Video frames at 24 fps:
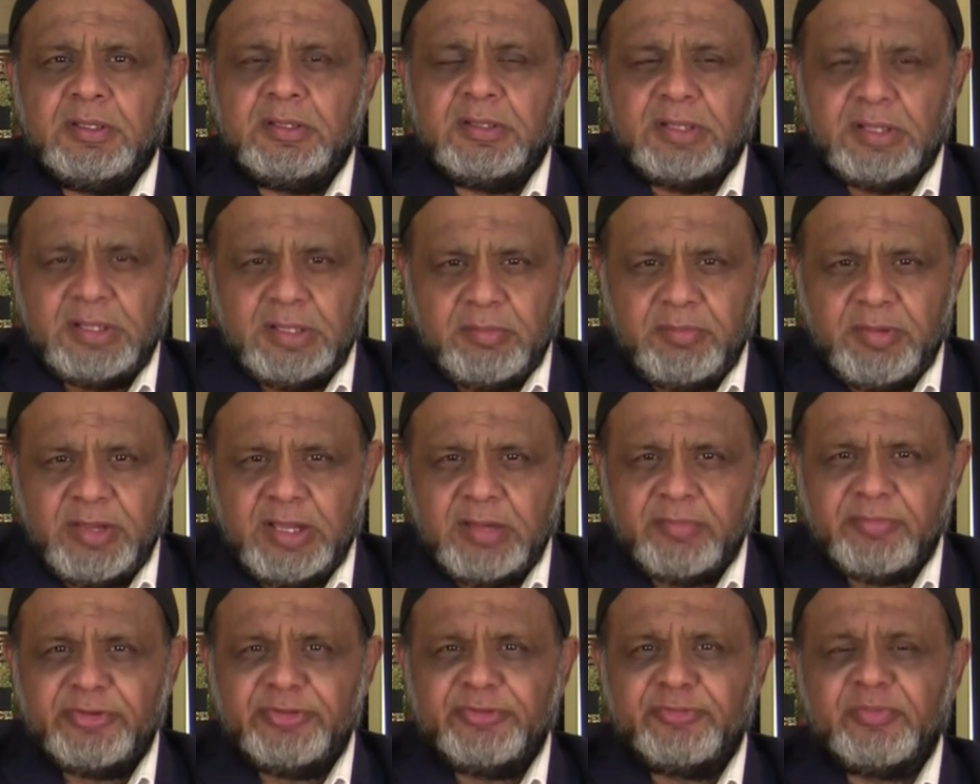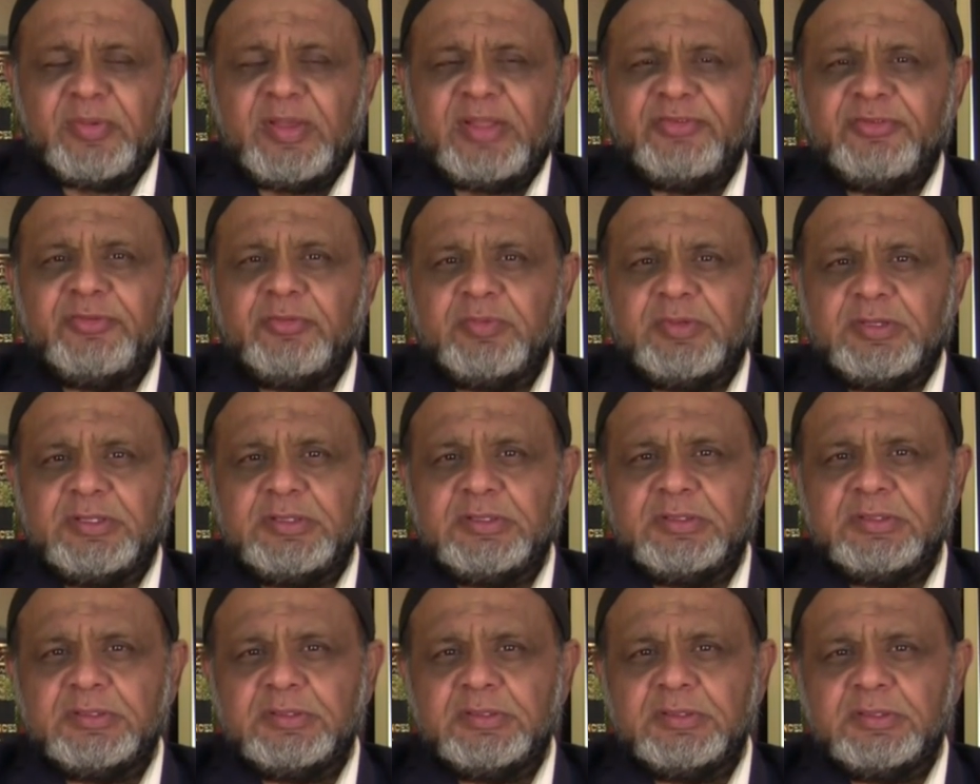then they become responsible
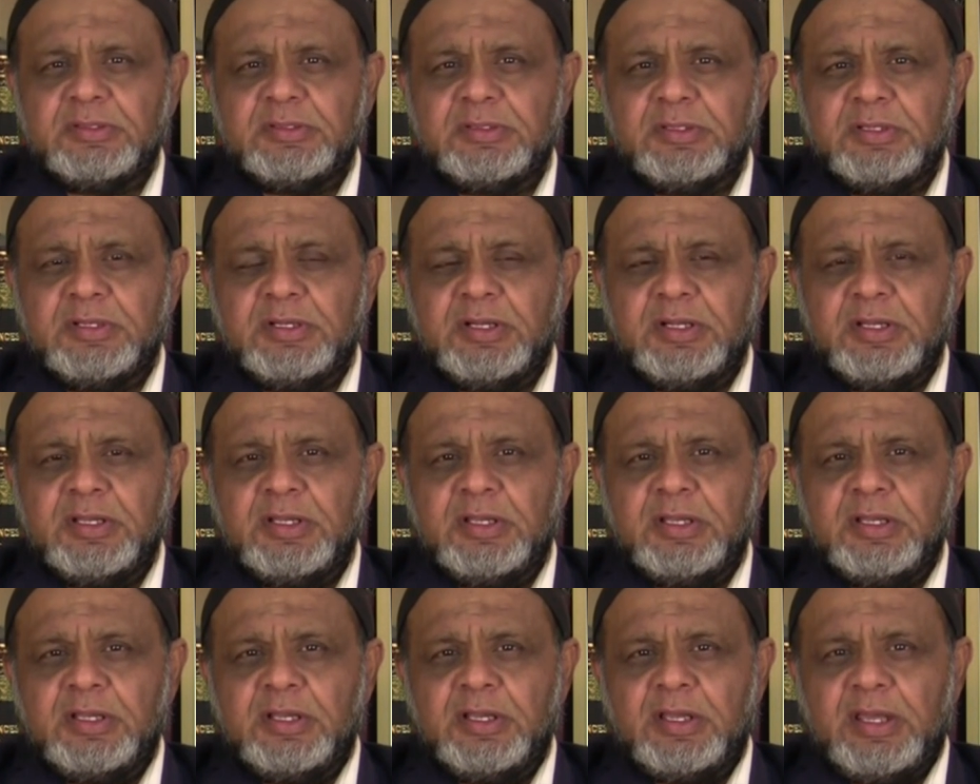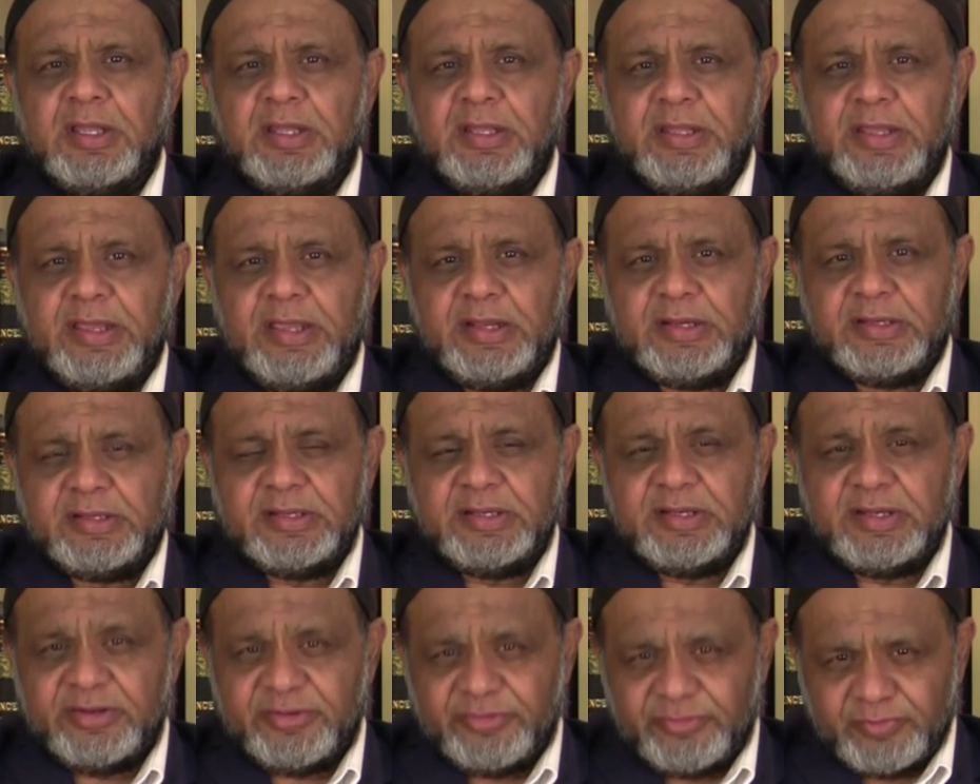and they act
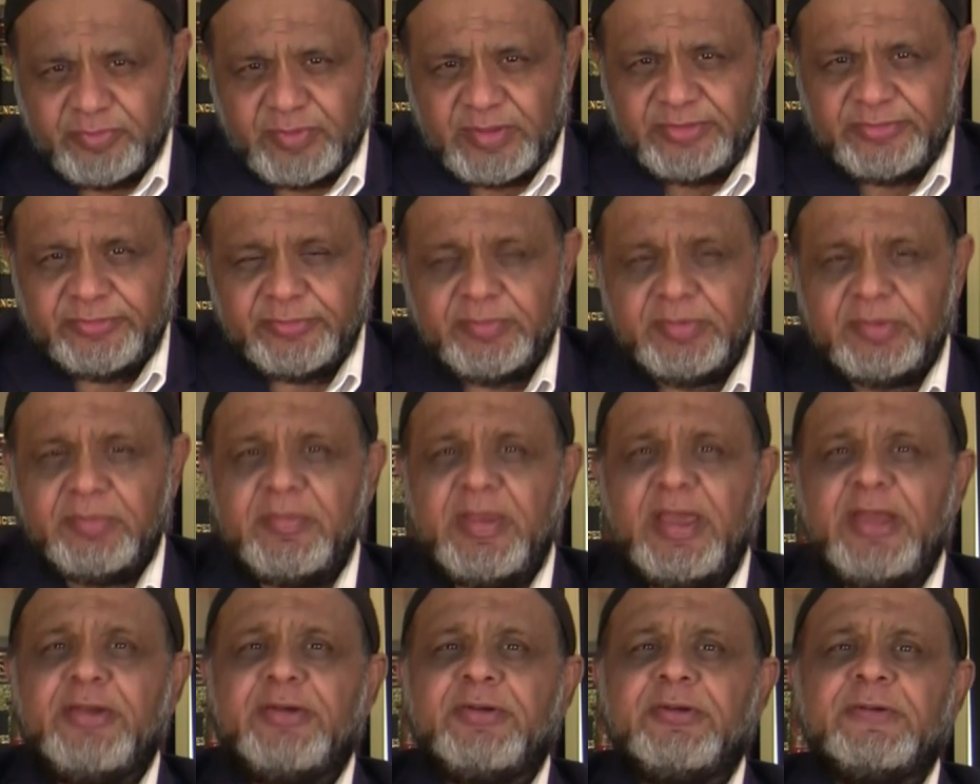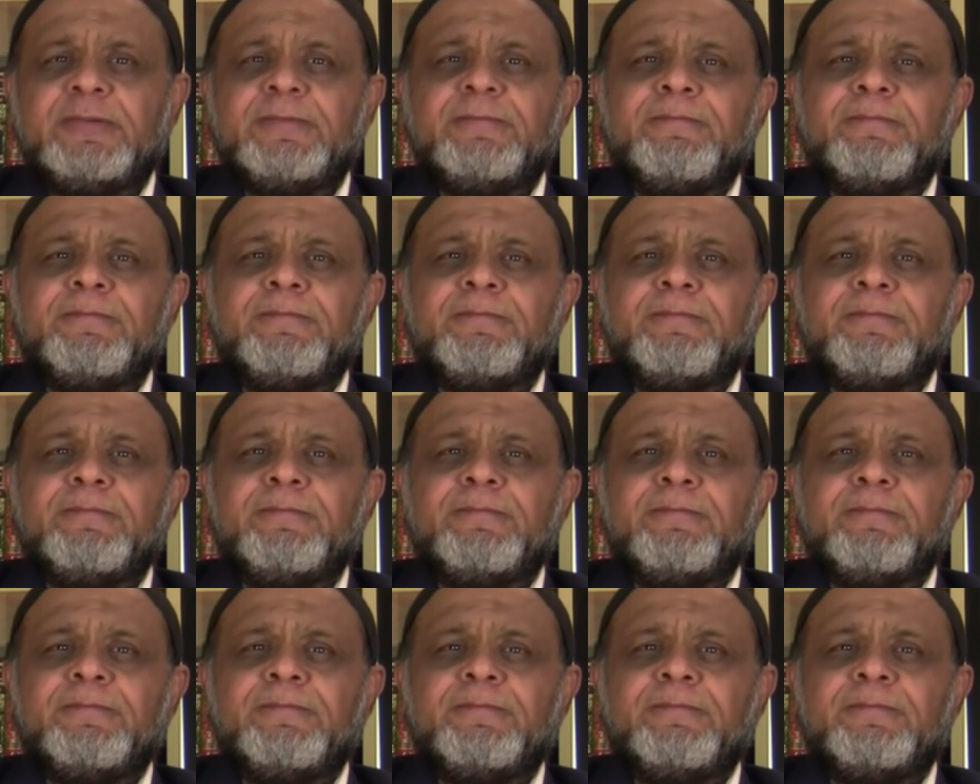in a responsible manner.